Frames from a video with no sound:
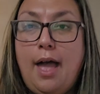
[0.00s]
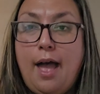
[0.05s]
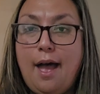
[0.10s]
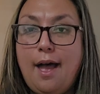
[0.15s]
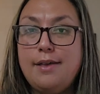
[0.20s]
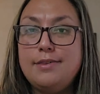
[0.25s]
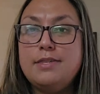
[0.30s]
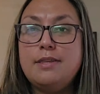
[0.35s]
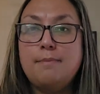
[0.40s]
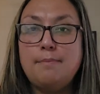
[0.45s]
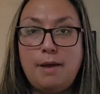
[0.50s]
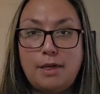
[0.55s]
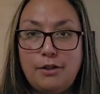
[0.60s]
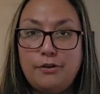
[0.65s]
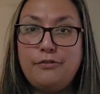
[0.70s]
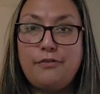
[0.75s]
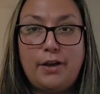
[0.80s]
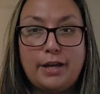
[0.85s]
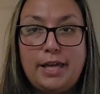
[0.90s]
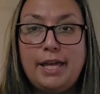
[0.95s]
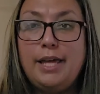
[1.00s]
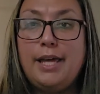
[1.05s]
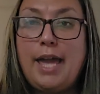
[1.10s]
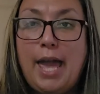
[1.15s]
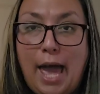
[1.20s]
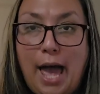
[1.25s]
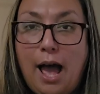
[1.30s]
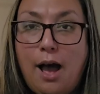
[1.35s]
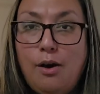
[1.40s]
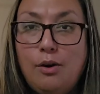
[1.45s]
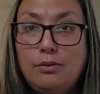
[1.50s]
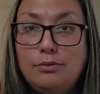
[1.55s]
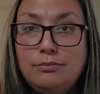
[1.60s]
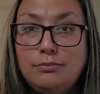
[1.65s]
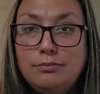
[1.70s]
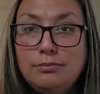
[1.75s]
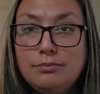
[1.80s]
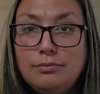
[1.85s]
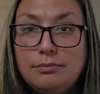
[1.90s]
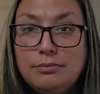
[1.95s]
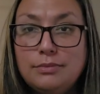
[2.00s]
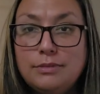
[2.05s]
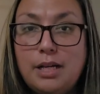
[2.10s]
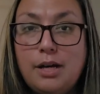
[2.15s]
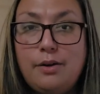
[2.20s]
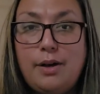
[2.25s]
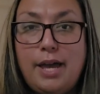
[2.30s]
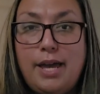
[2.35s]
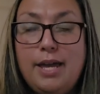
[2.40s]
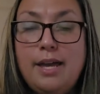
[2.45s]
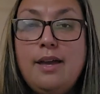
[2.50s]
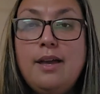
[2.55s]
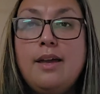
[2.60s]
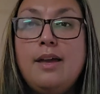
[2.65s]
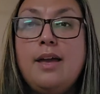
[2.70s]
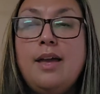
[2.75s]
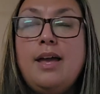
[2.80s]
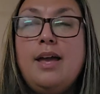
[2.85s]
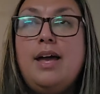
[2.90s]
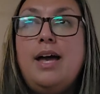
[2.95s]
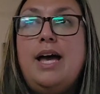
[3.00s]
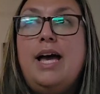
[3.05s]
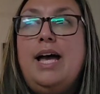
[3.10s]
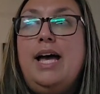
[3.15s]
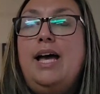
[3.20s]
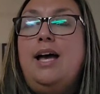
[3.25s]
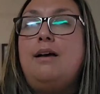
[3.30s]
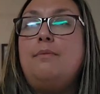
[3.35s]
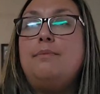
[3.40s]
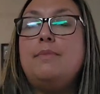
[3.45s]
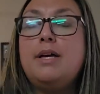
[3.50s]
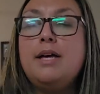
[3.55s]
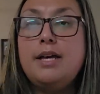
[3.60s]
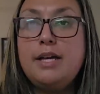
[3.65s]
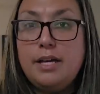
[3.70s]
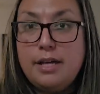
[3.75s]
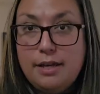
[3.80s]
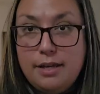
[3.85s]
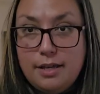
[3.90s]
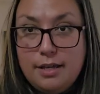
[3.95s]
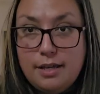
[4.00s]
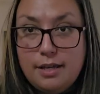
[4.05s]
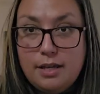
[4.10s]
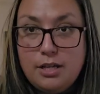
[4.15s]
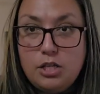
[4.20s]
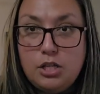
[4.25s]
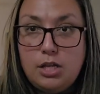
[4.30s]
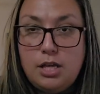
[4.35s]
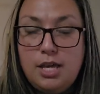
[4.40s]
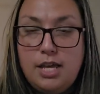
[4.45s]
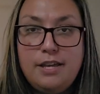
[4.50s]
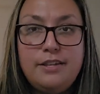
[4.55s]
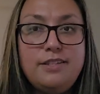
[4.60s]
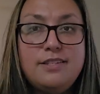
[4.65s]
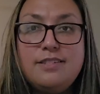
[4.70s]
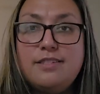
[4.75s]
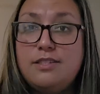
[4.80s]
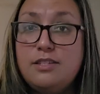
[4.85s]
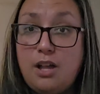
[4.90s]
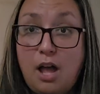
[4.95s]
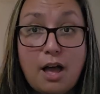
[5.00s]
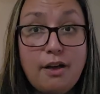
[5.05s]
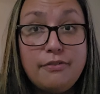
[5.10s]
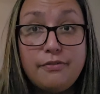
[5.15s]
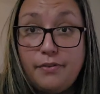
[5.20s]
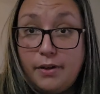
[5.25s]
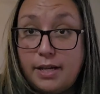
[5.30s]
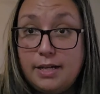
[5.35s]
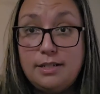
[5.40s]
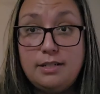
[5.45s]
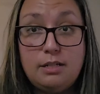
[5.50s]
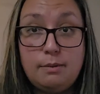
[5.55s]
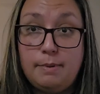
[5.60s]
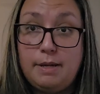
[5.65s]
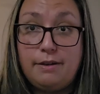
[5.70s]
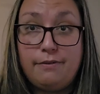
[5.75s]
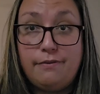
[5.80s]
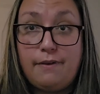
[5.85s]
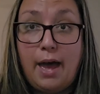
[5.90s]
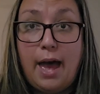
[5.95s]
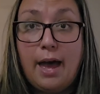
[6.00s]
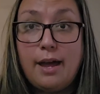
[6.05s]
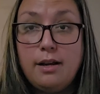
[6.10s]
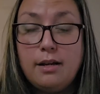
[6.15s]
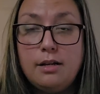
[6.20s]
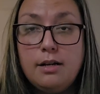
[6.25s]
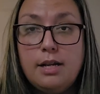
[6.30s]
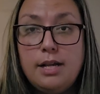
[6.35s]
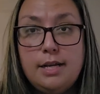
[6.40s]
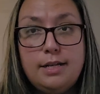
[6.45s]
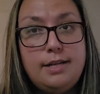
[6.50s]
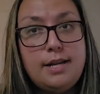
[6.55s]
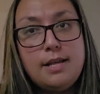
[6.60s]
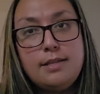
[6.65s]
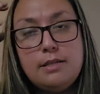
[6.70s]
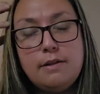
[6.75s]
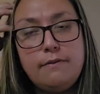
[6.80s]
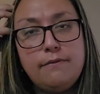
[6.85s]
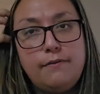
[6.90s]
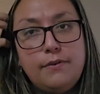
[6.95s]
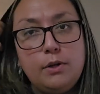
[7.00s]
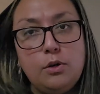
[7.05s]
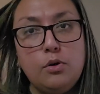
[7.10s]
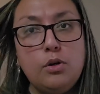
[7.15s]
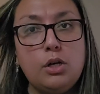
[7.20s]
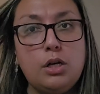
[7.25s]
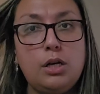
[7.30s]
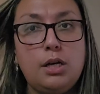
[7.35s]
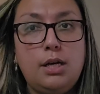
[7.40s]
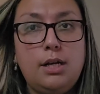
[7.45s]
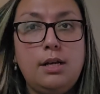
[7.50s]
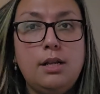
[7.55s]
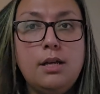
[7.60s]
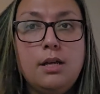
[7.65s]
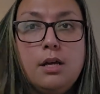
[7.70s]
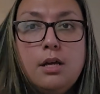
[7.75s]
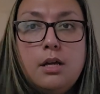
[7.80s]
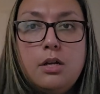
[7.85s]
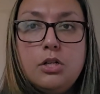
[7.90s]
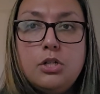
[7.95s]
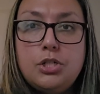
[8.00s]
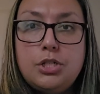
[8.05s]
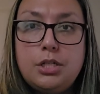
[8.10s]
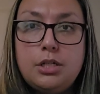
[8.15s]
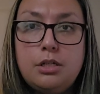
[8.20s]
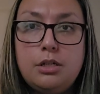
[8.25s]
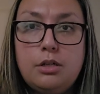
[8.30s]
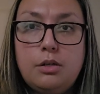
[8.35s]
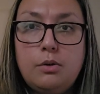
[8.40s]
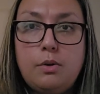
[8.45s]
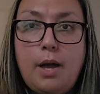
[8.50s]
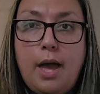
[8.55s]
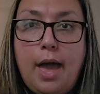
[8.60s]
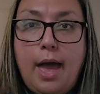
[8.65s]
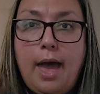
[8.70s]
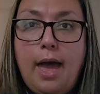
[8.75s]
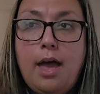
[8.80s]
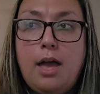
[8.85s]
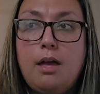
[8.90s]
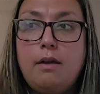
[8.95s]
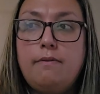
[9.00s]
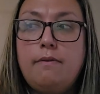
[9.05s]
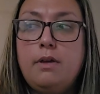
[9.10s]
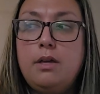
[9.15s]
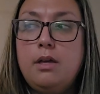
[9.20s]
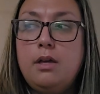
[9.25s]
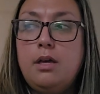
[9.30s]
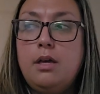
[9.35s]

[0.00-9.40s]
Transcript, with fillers: ass motherfucking cow. Okay? Um, it's not fun to be fat. It doesn't feel good to have